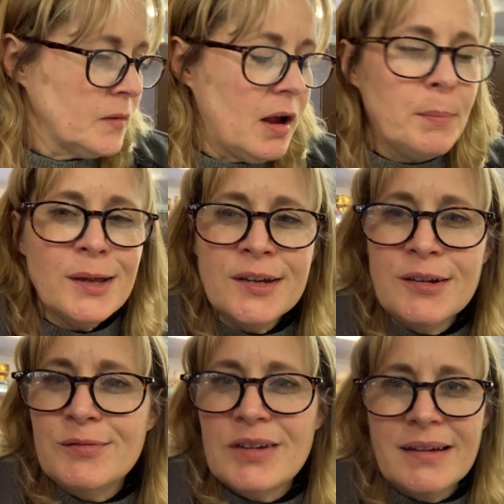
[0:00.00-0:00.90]
I'm going to
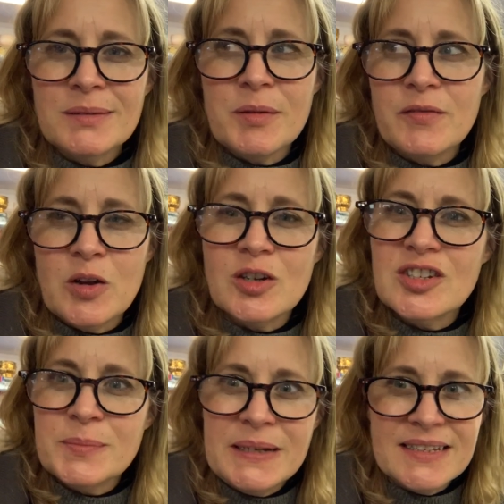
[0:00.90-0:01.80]
round up the vlog
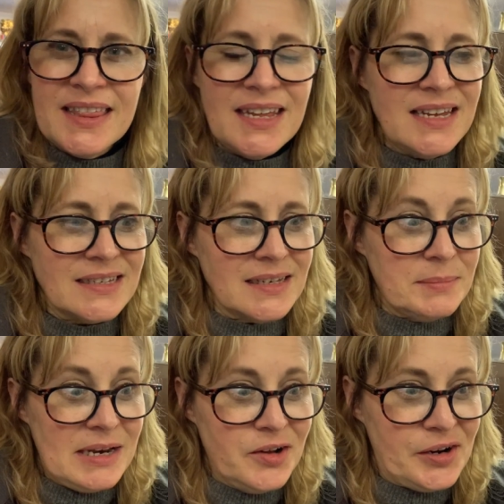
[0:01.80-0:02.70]
just because I think it's going to
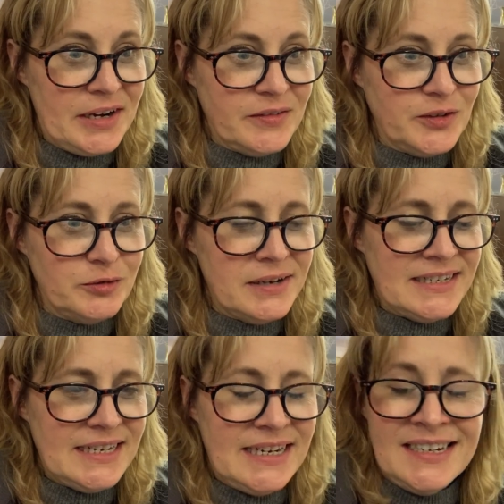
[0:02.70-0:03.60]
be long enough
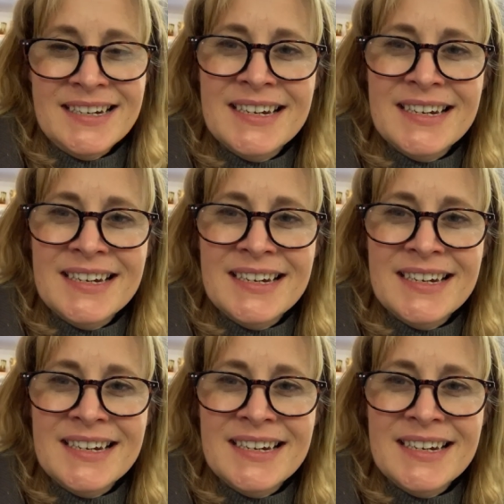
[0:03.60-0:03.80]
already.